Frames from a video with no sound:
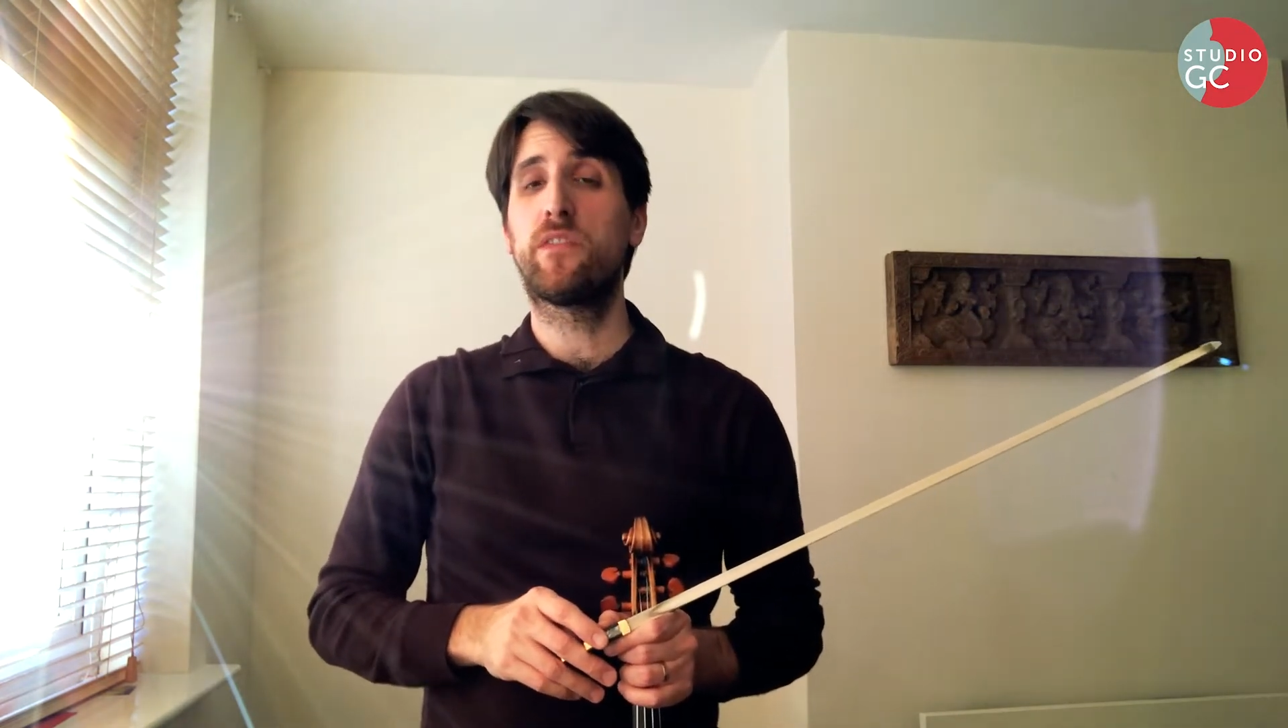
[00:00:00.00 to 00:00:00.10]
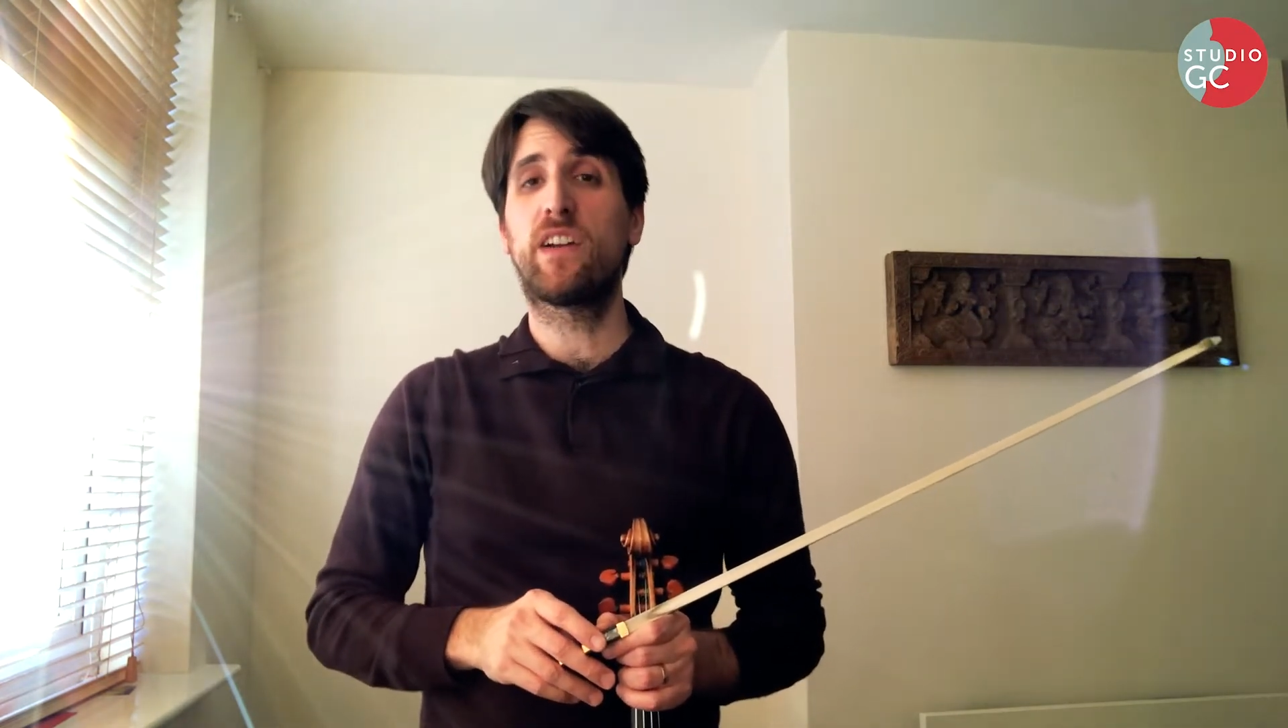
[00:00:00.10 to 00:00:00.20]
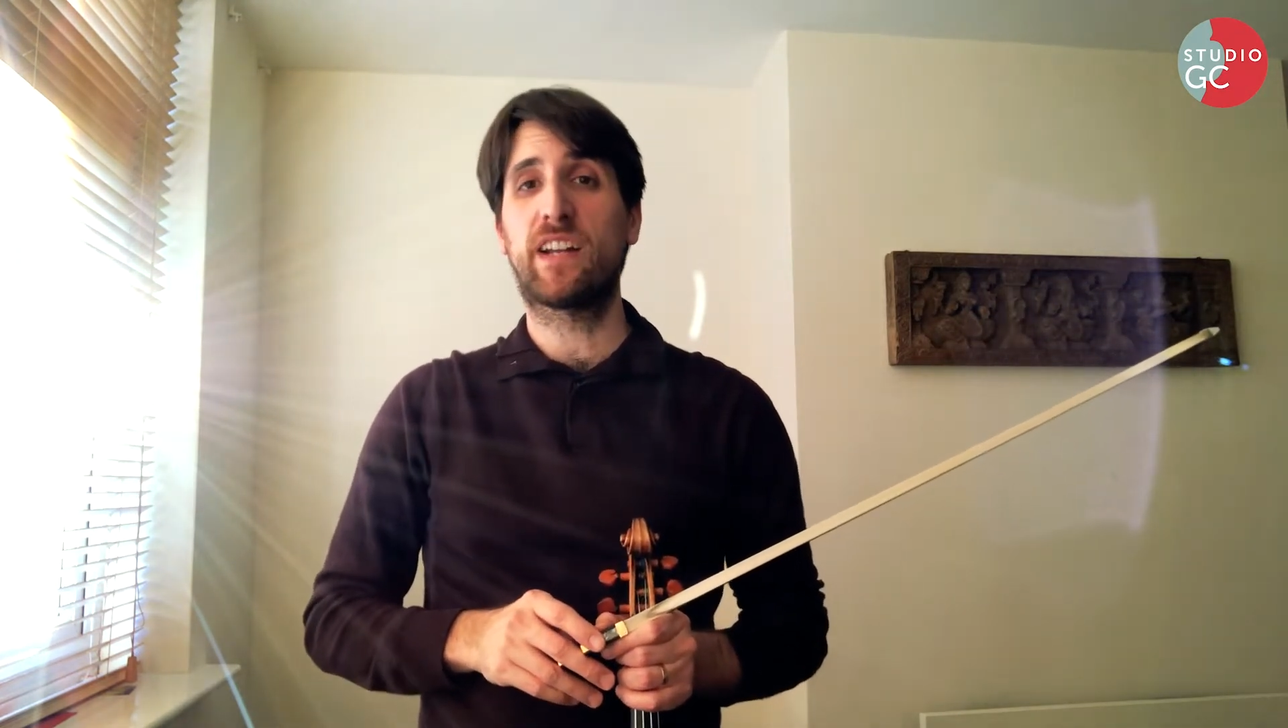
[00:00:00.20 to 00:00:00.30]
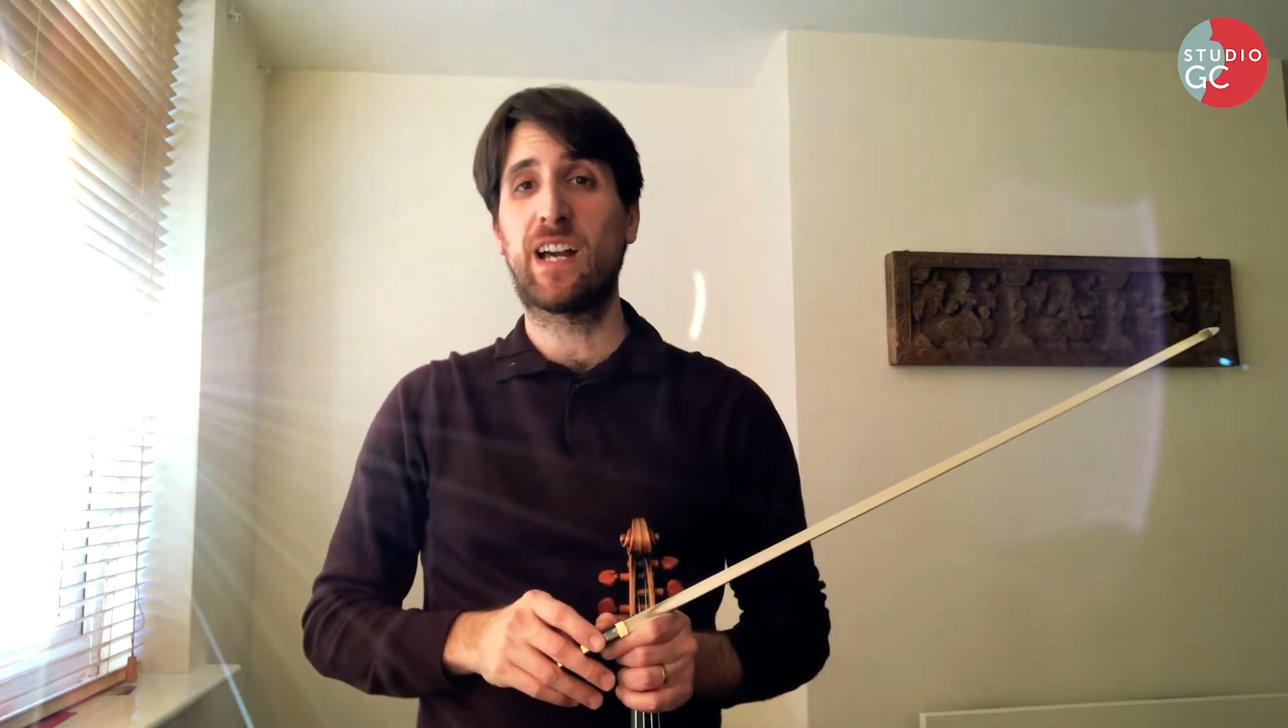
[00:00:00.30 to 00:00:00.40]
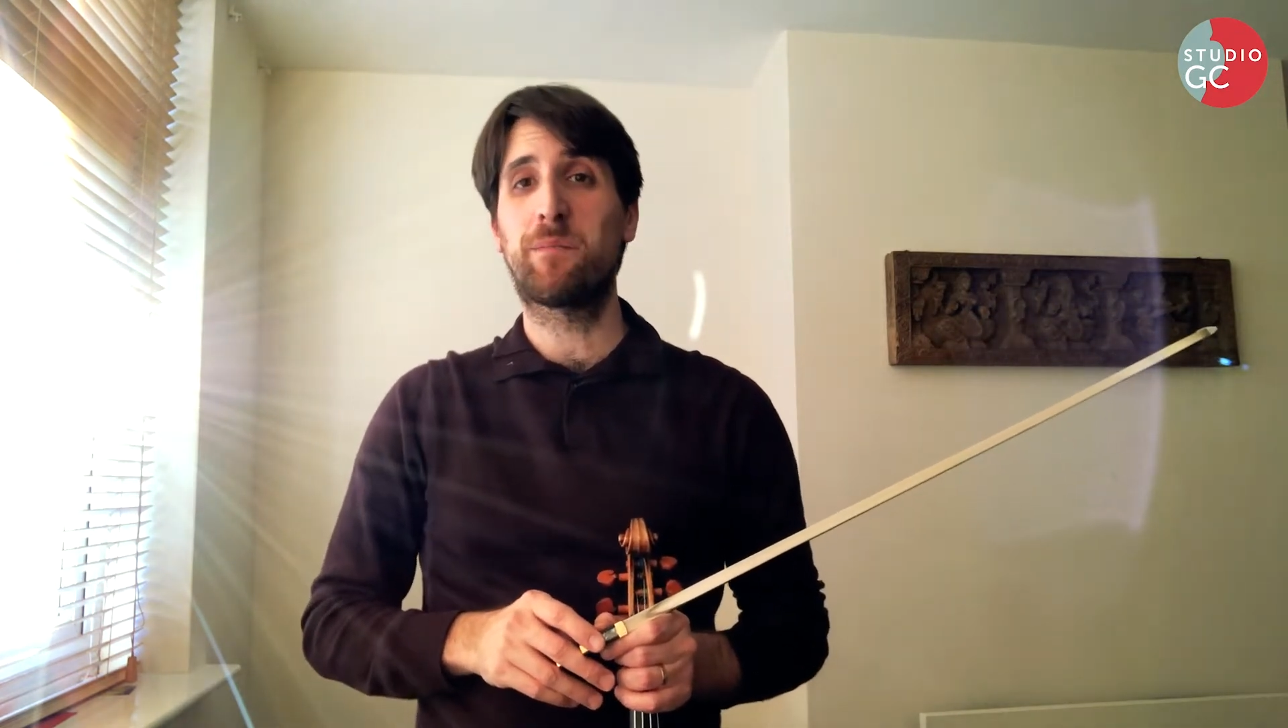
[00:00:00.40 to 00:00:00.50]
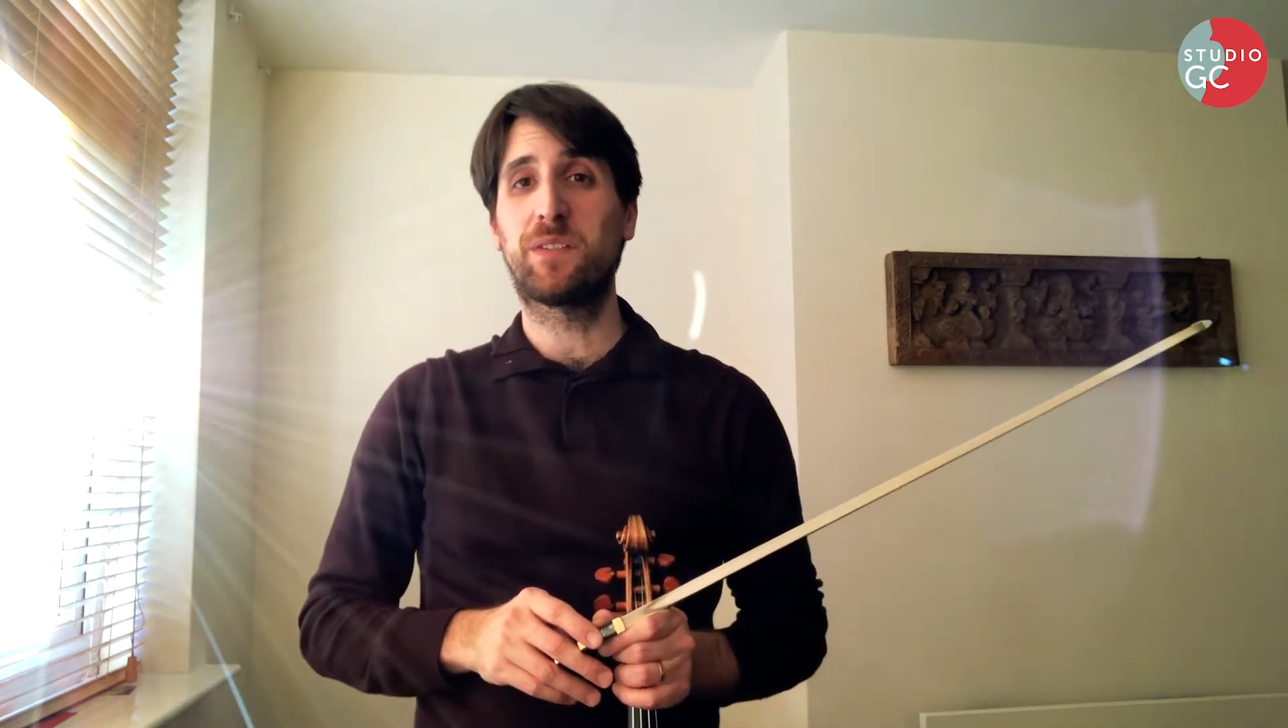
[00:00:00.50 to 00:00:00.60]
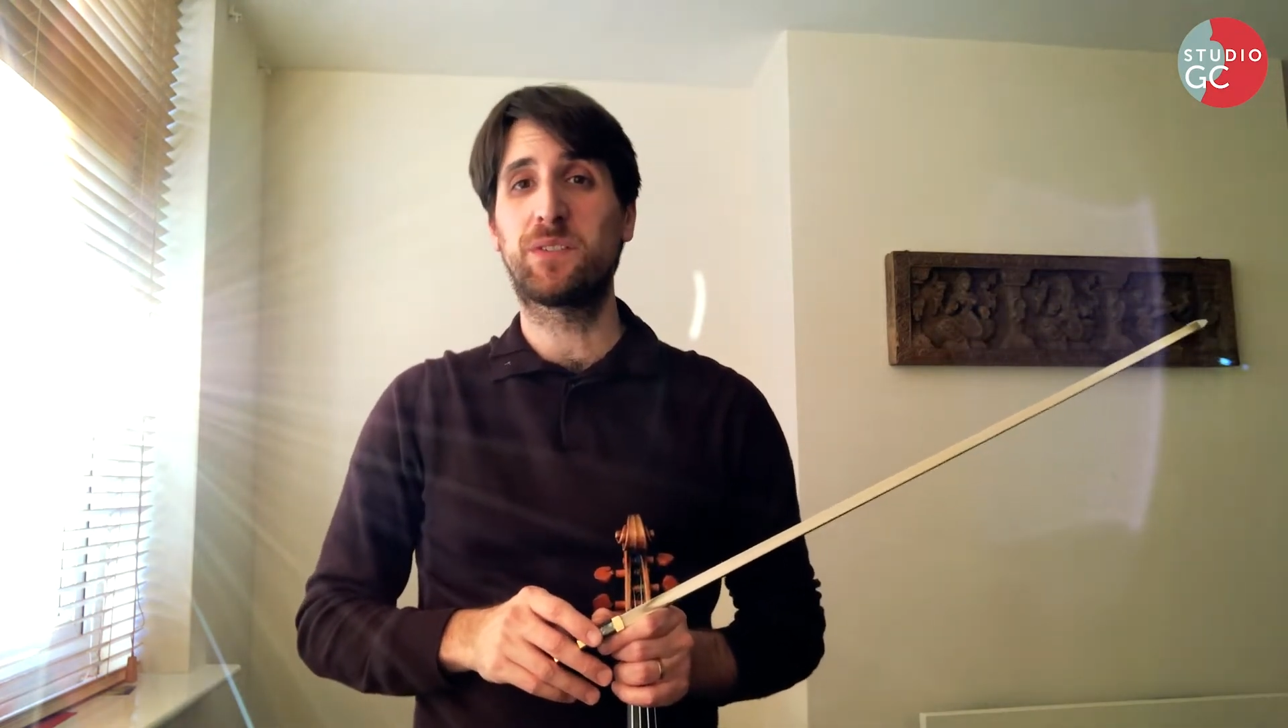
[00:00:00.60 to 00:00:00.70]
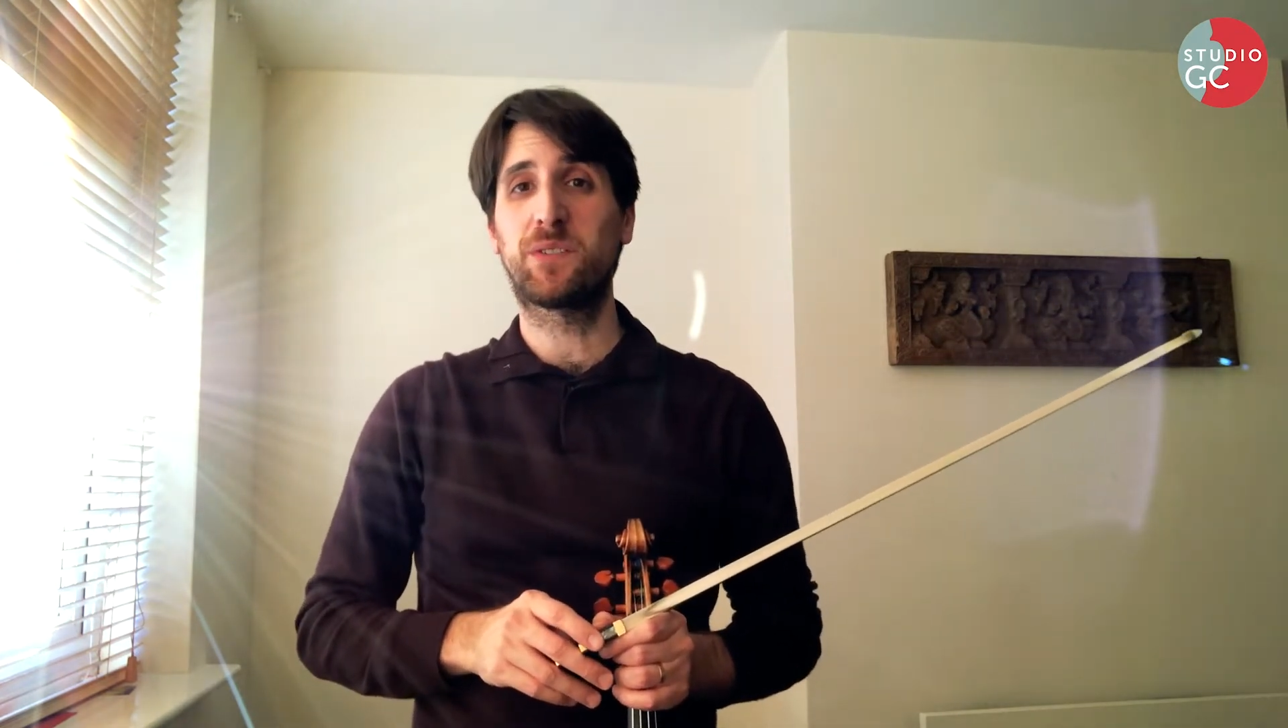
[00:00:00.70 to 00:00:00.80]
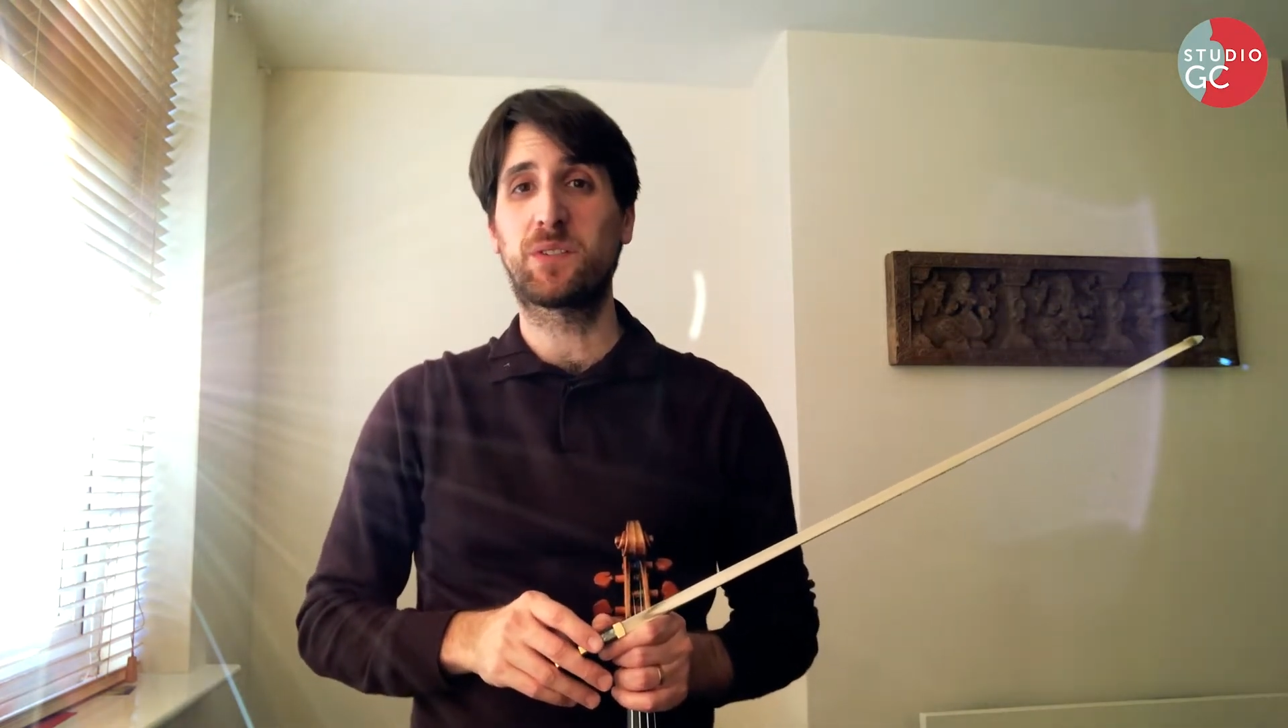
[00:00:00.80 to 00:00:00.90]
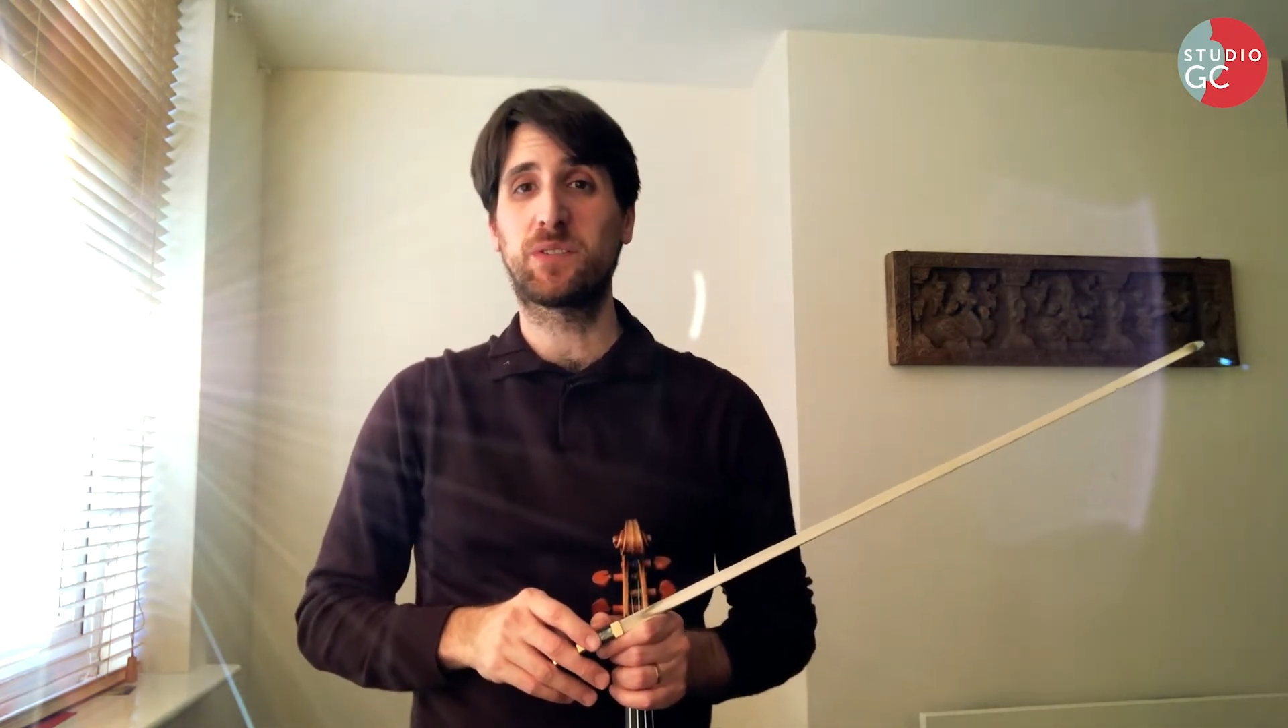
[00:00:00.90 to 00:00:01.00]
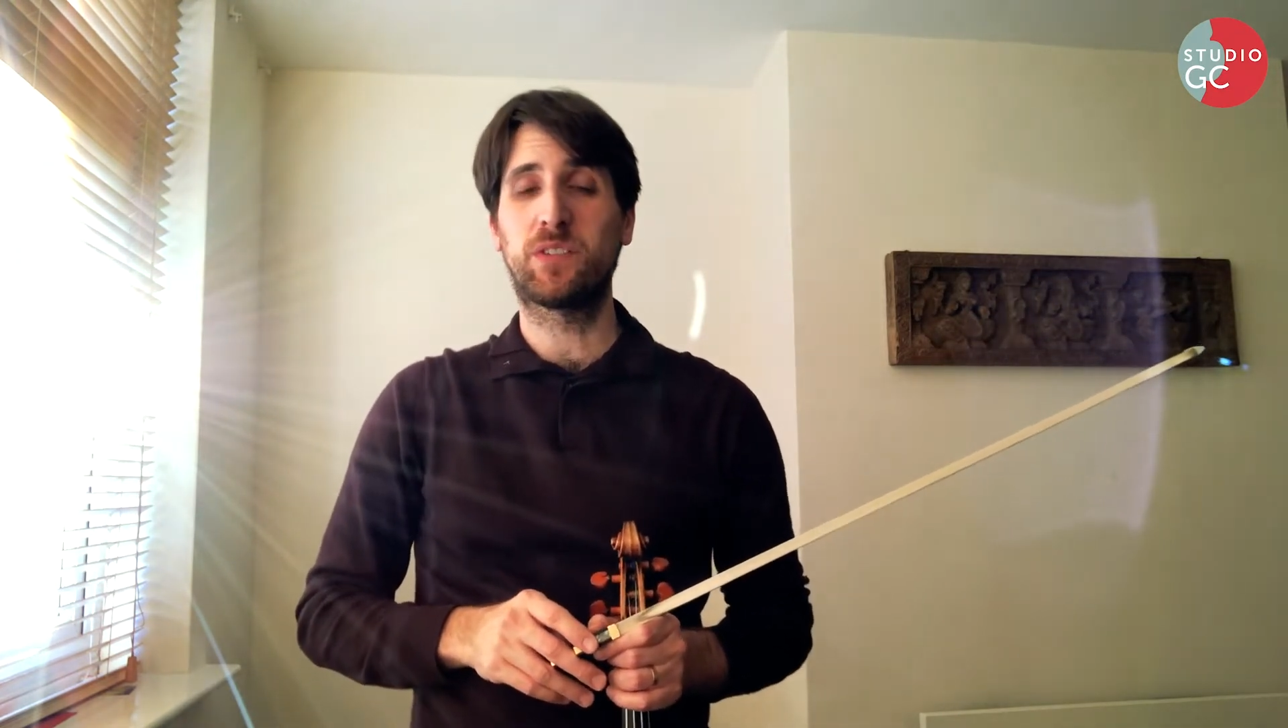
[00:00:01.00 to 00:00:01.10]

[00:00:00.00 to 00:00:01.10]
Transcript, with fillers: very happy to talk